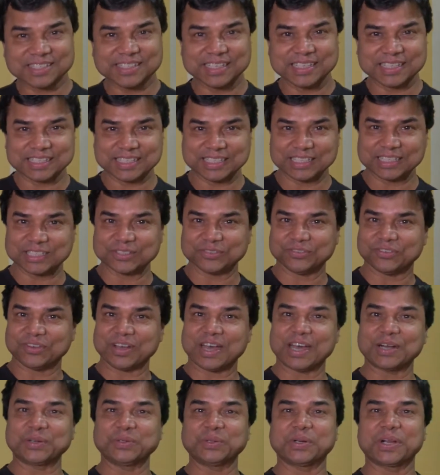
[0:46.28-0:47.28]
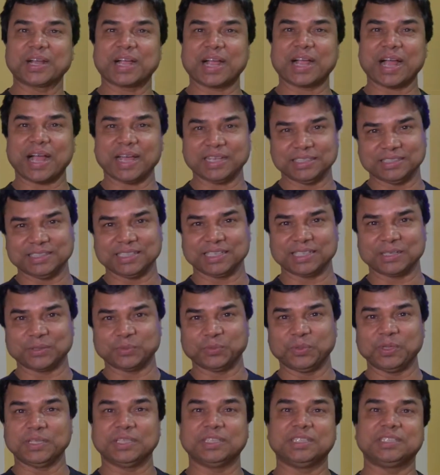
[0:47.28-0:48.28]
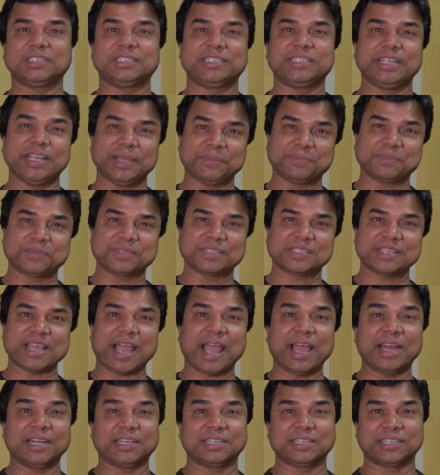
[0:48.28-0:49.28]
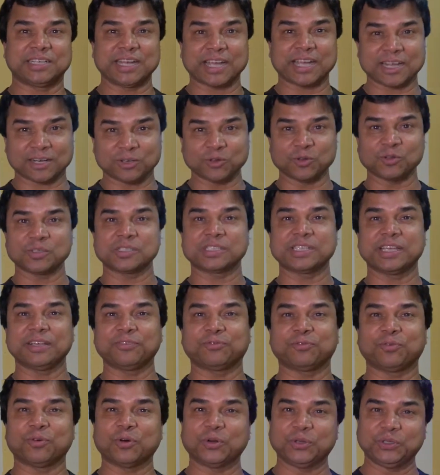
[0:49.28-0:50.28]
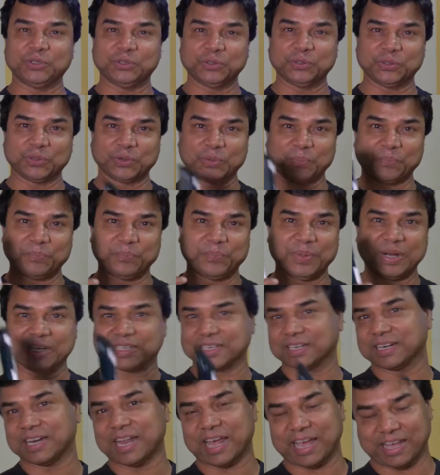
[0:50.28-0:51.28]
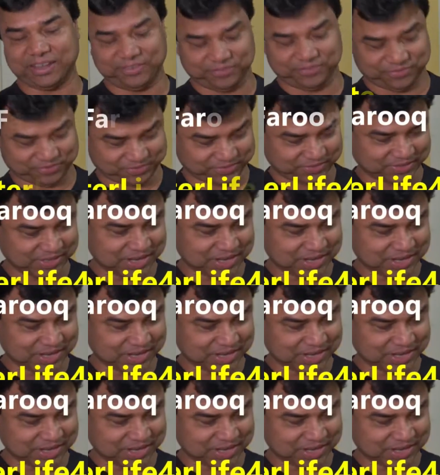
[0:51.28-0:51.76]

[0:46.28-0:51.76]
this is Farooq Kaiser with tips and technology for your better life.